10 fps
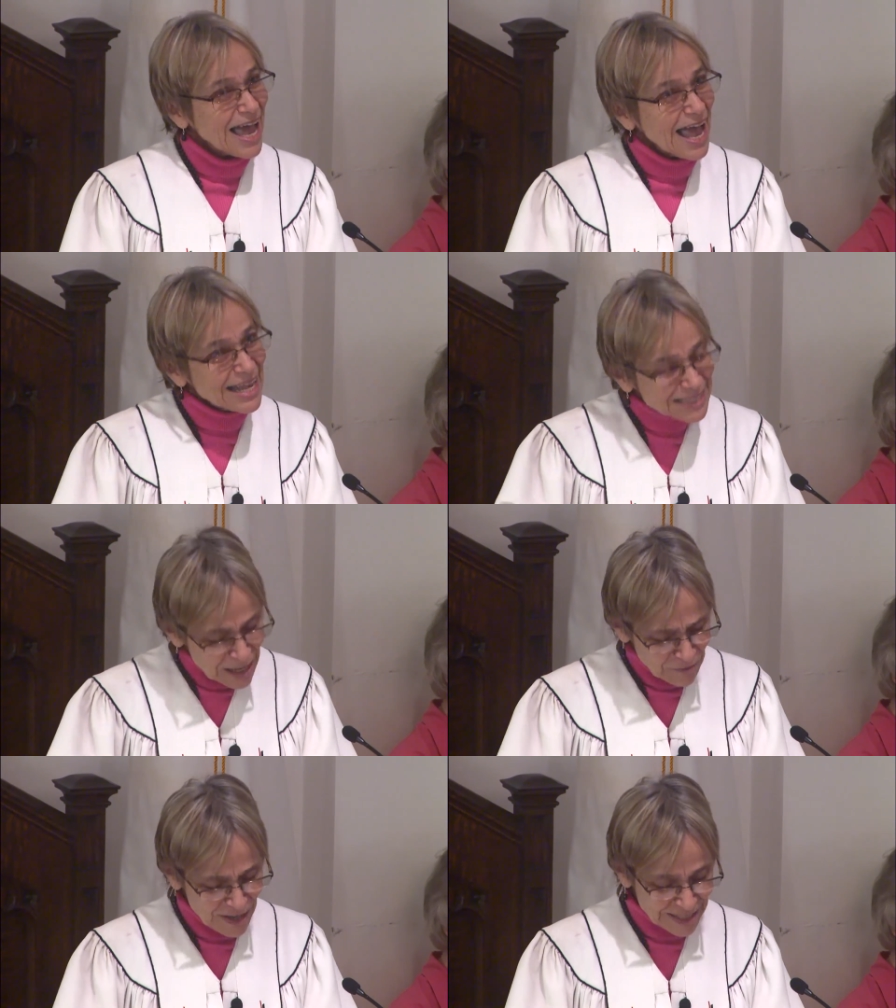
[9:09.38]
As
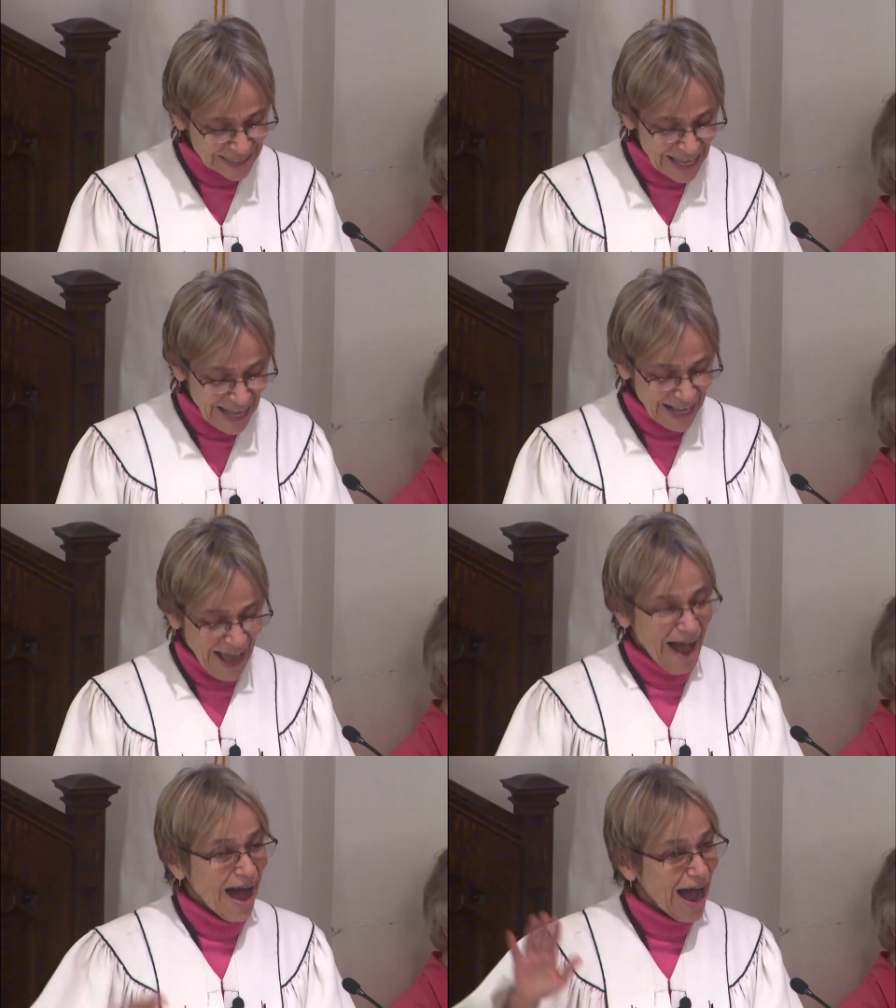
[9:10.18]
if he's saying,
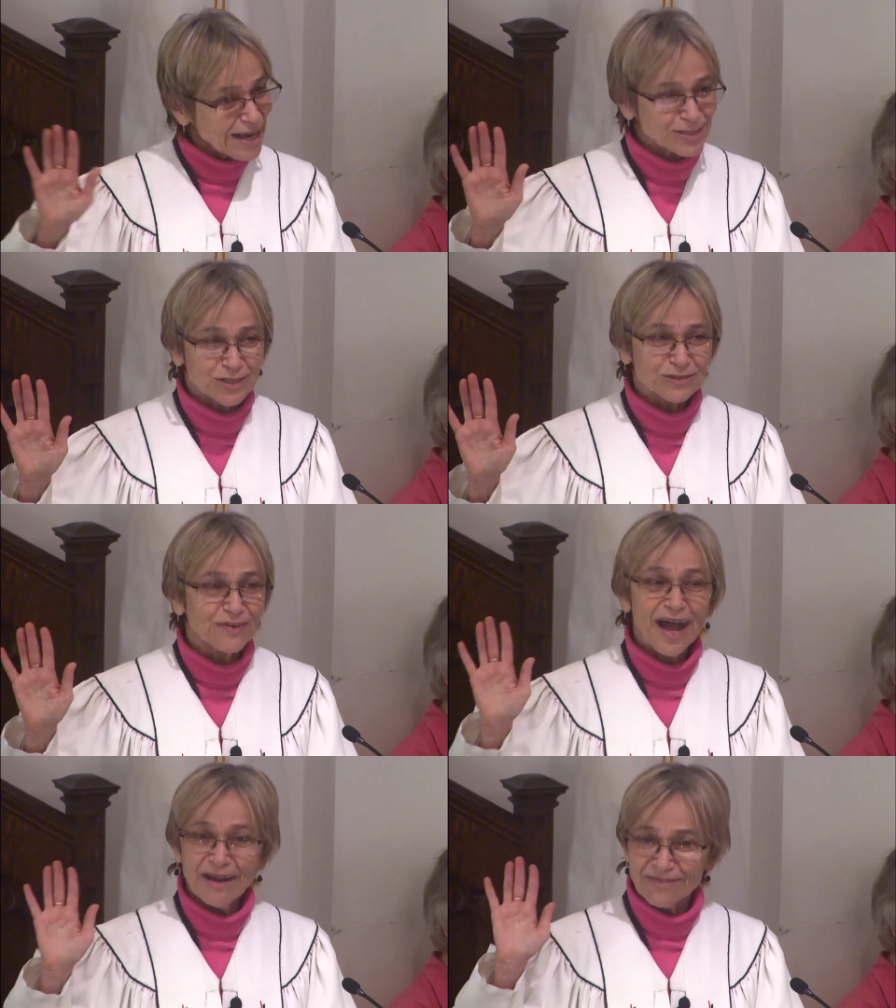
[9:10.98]
"I
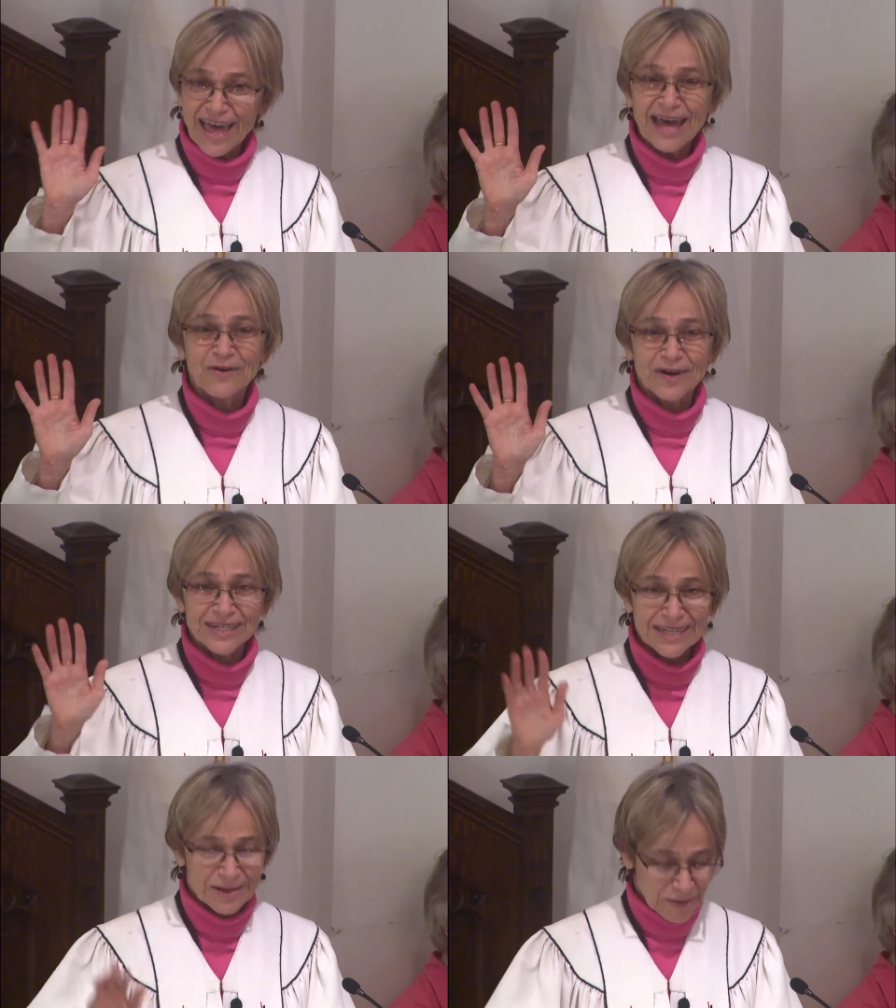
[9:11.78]
survived that
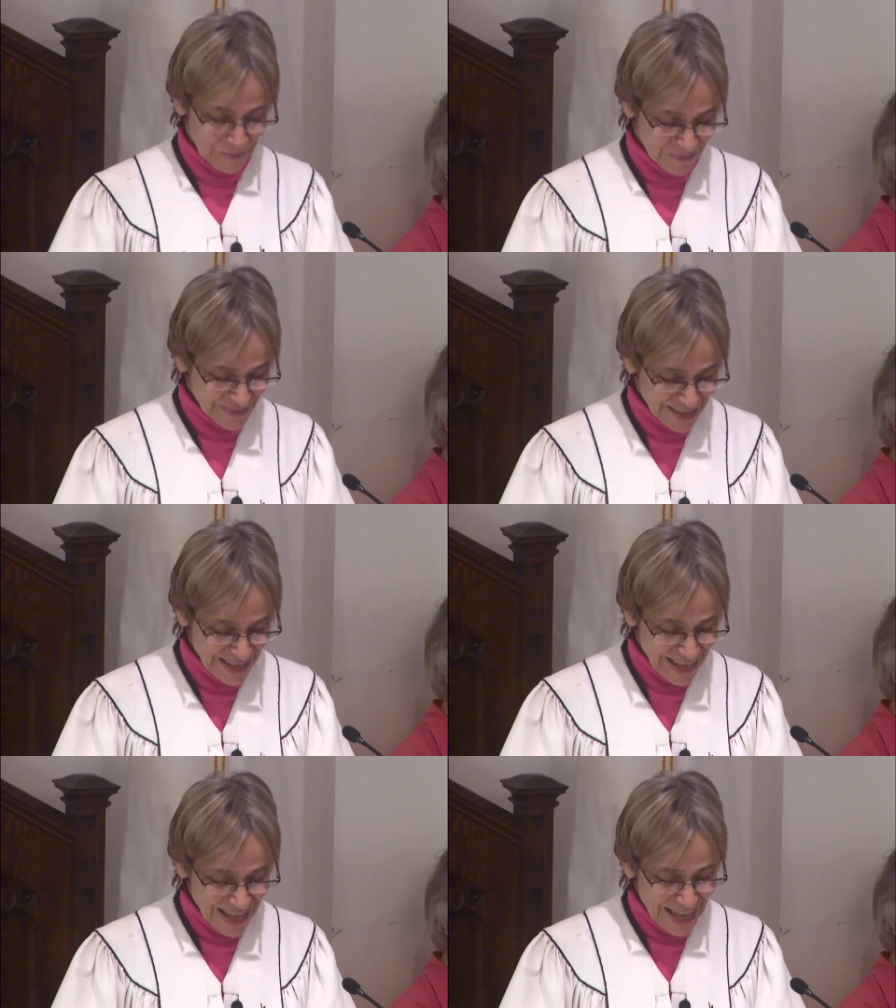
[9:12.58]
ordeal.
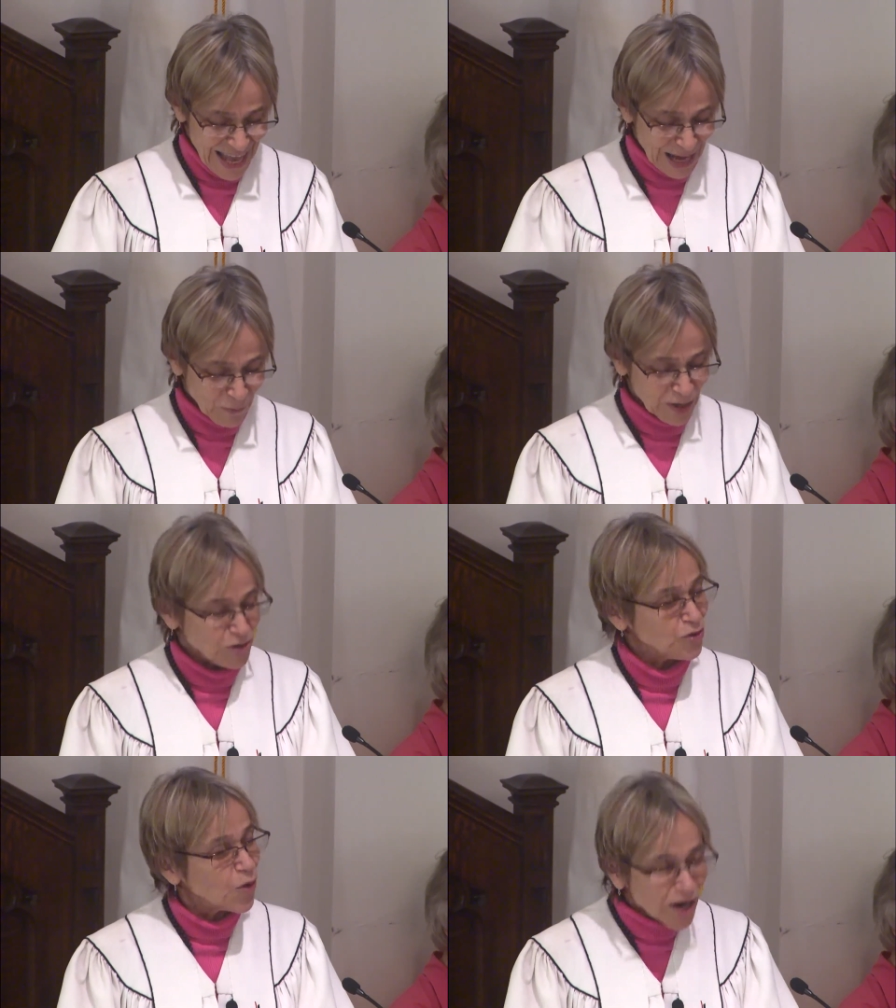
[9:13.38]
And
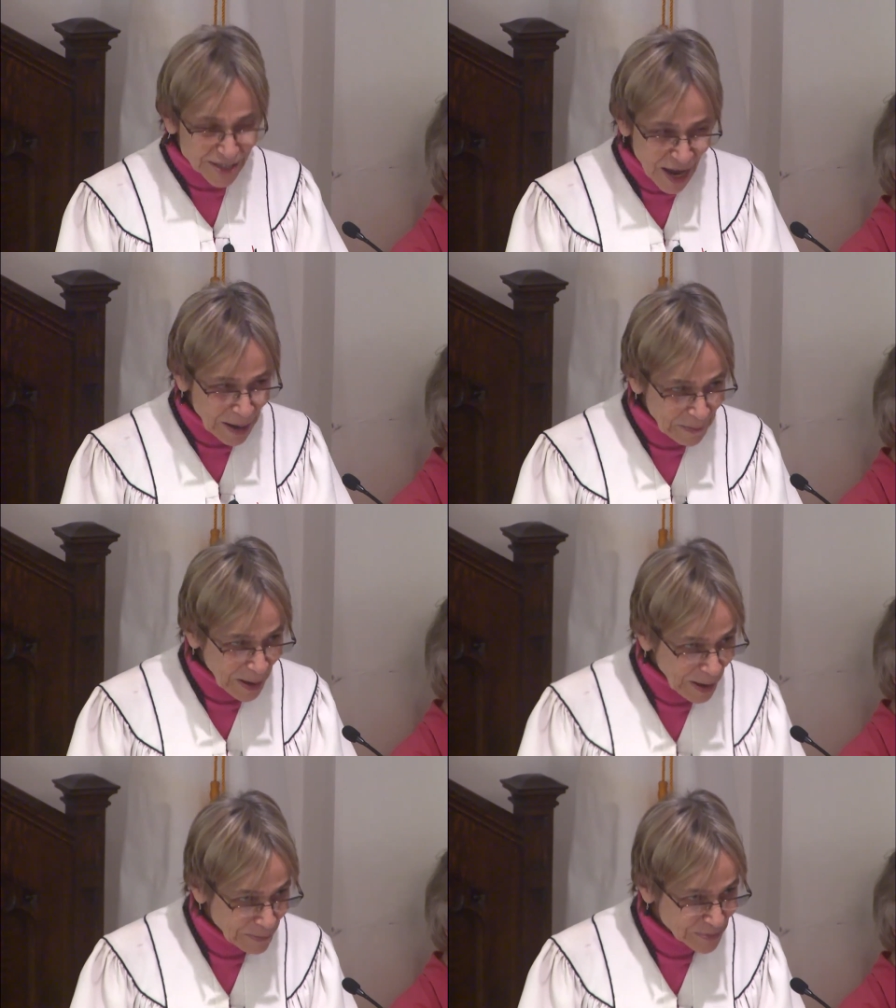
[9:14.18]
when your time
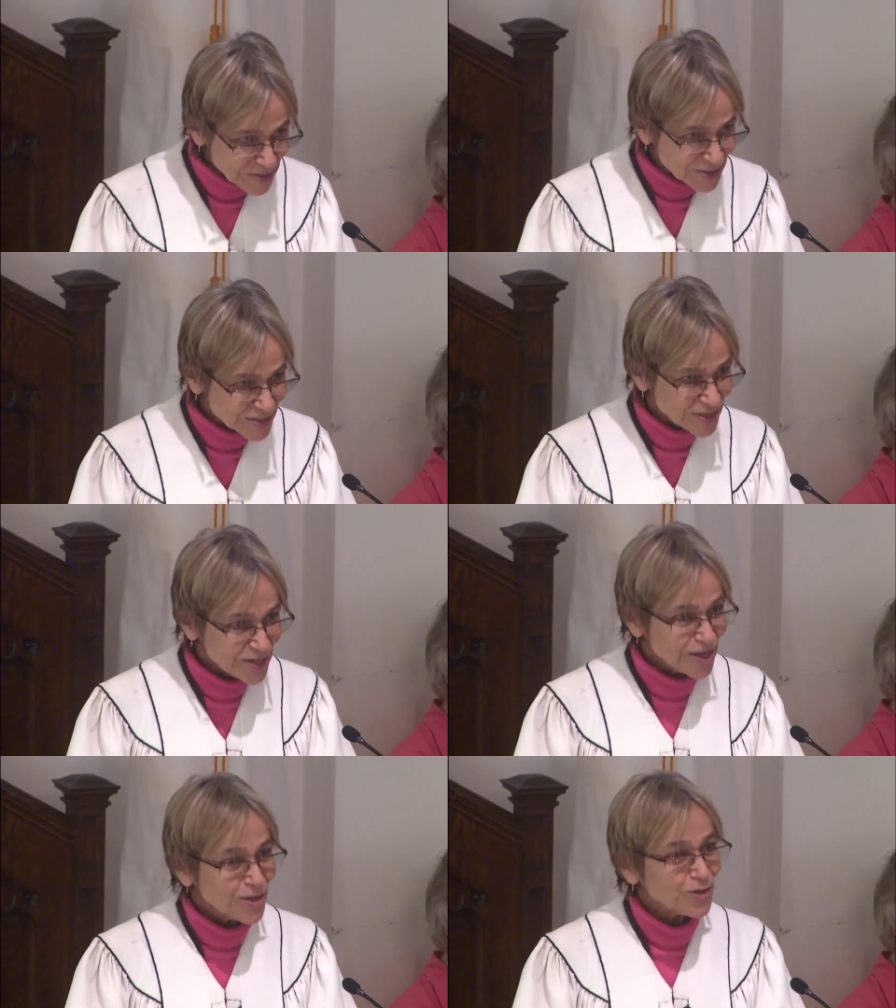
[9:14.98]
comes,
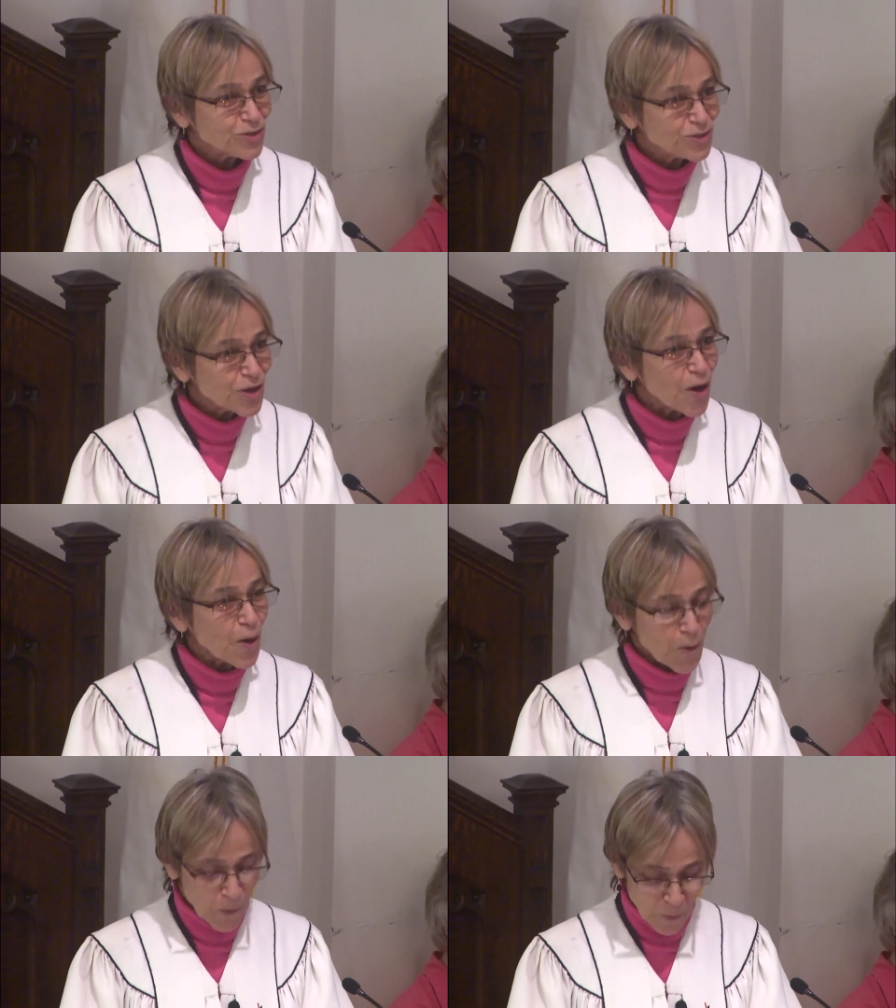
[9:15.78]

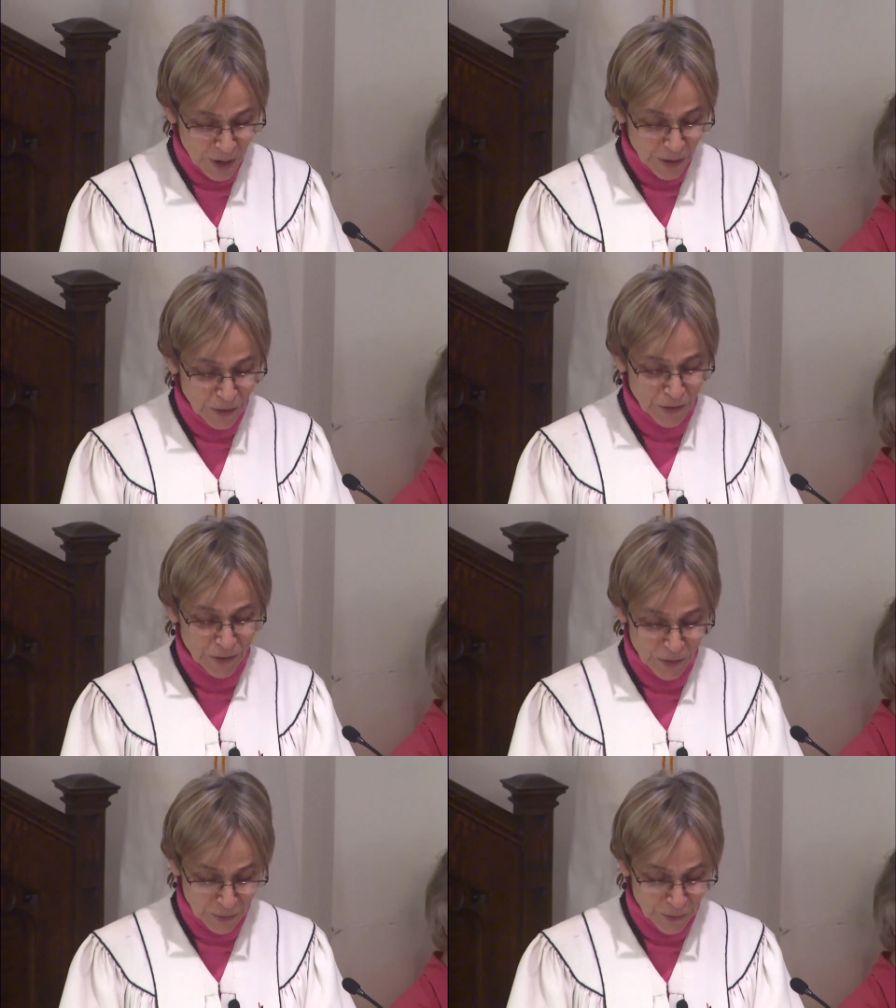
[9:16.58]
so will
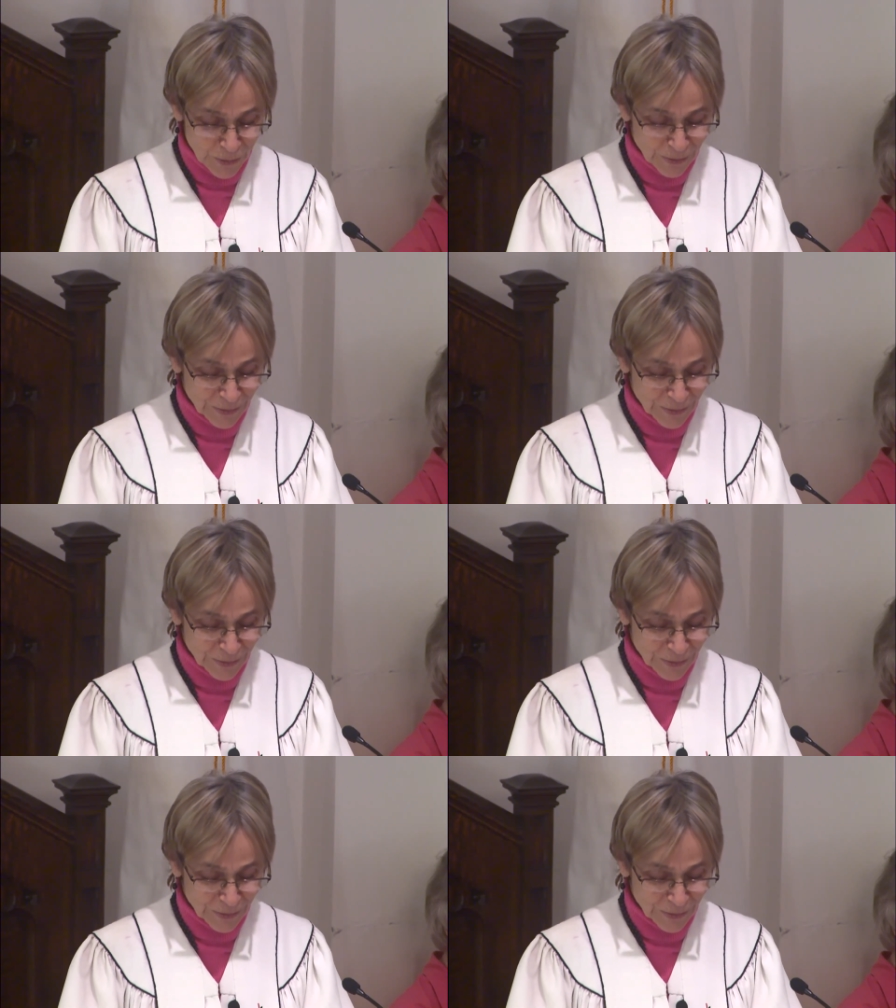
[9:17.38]
you.